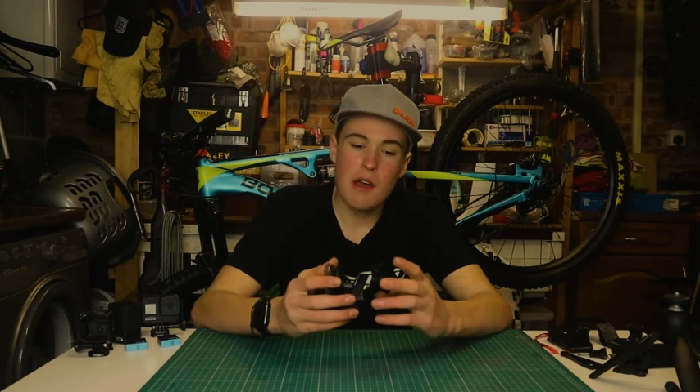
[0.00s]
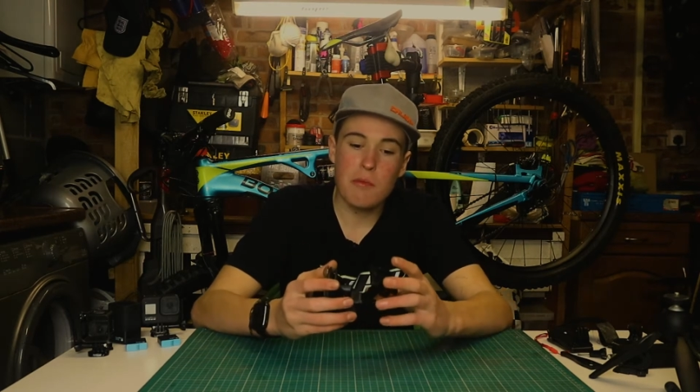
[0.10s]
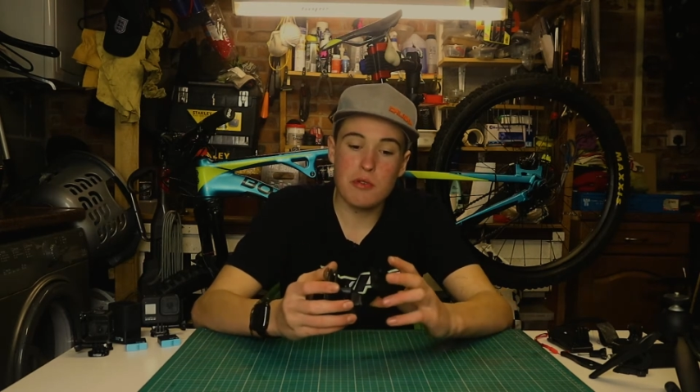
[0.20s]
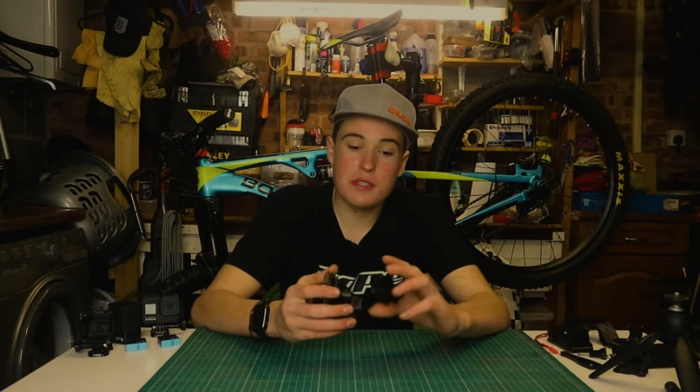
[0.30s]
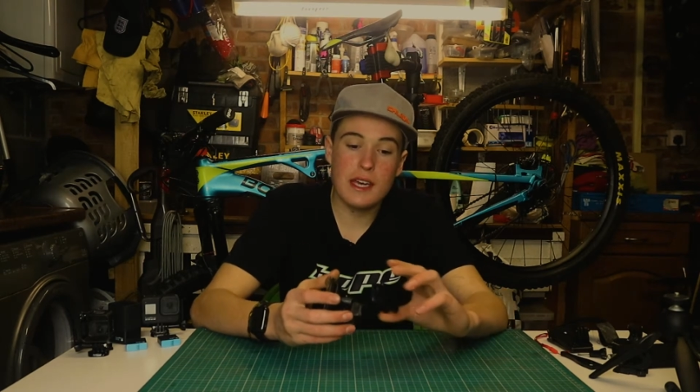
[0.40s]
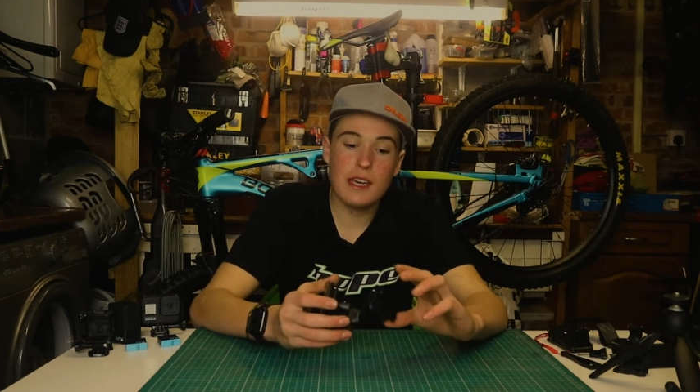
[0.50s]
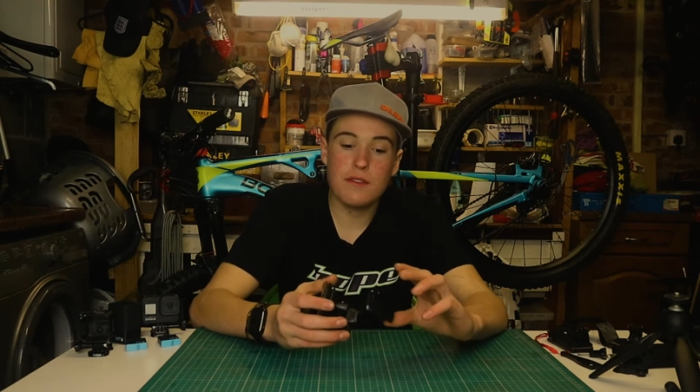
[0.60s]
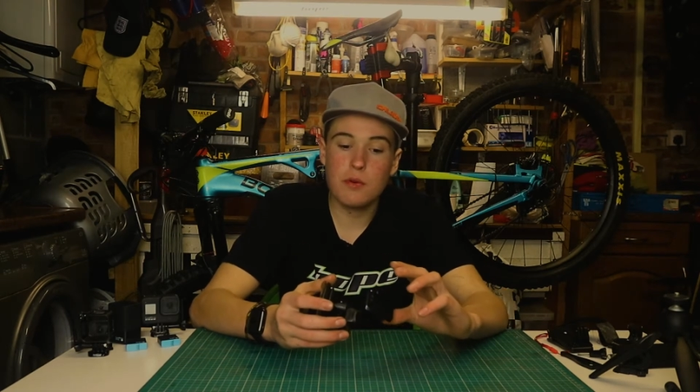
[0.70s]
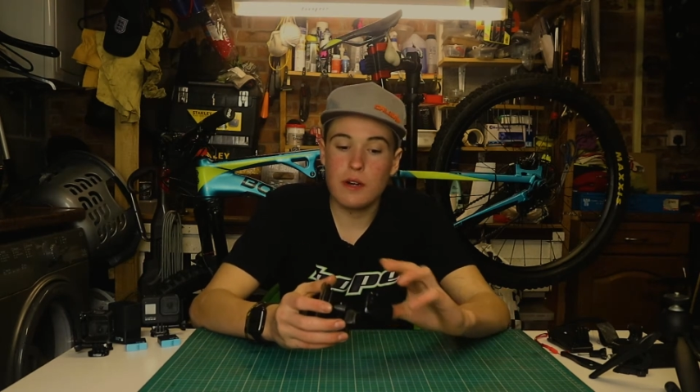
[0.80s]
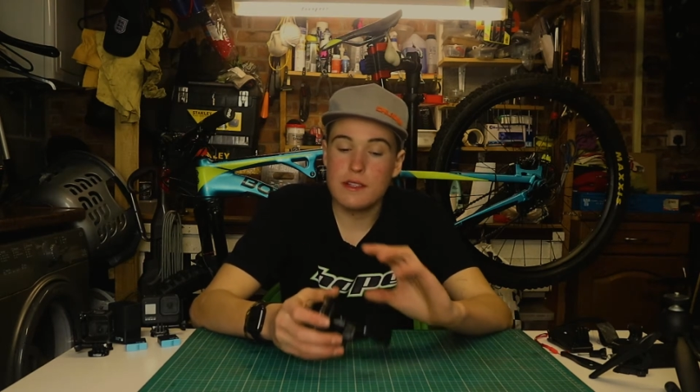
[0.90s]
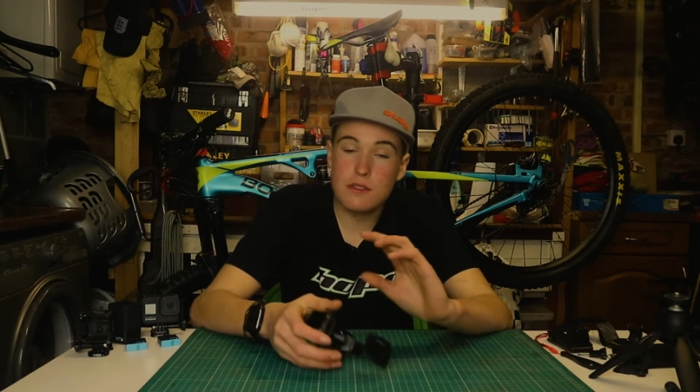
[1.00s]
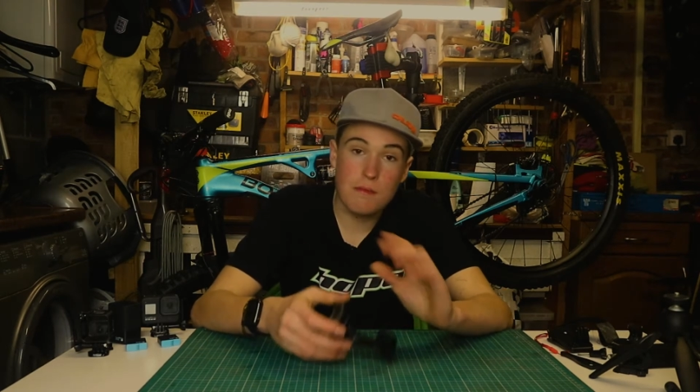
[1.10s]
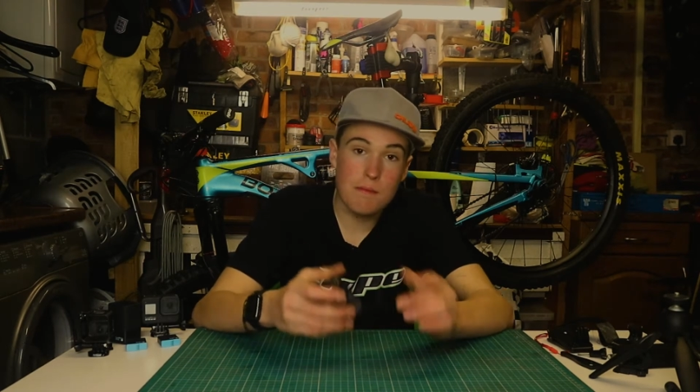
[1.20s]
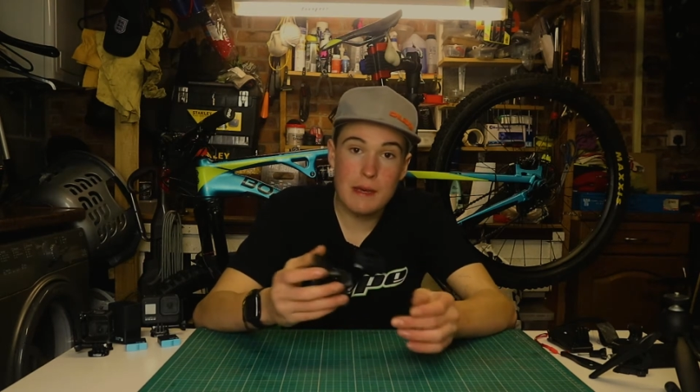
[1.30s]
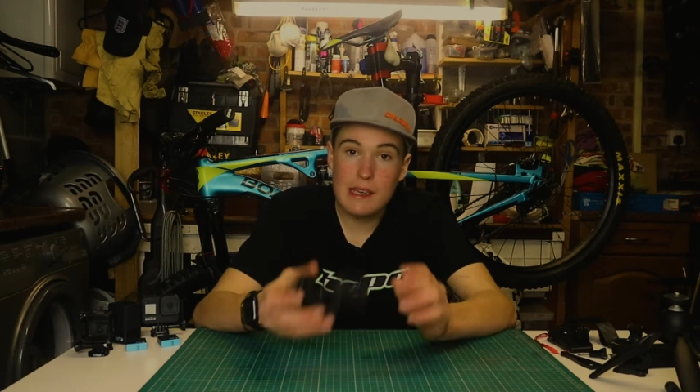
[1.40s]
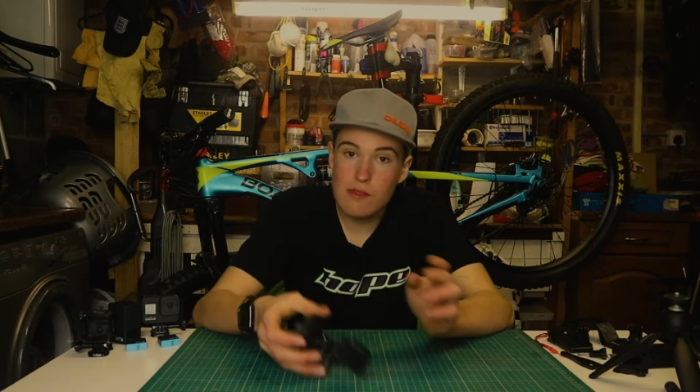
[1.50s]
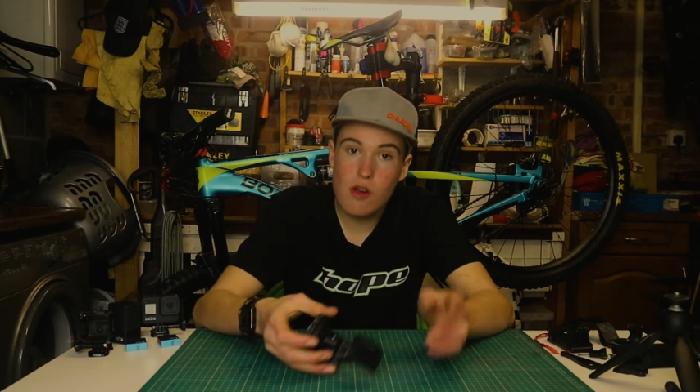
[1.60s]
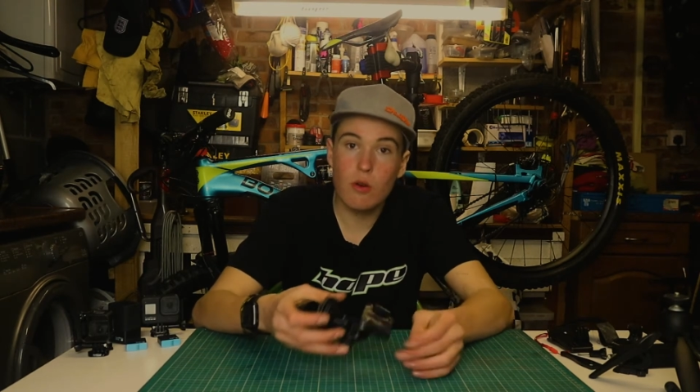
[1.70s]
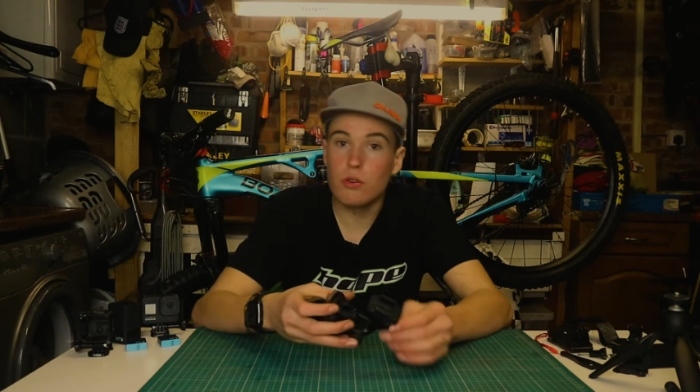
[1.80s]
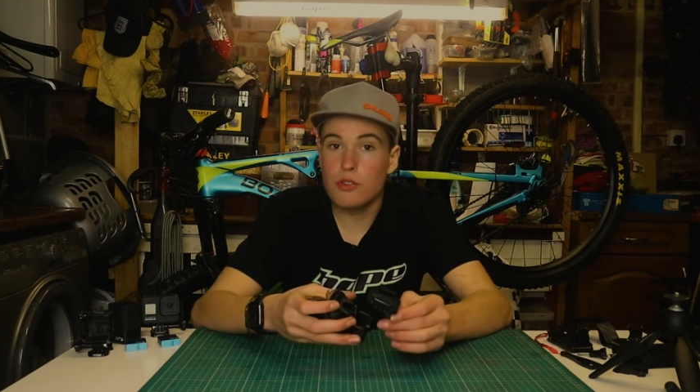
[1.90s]
but say if you wanted some
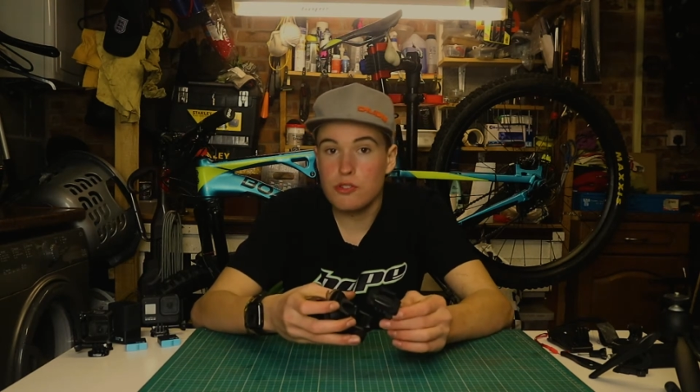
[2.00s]
B-roll or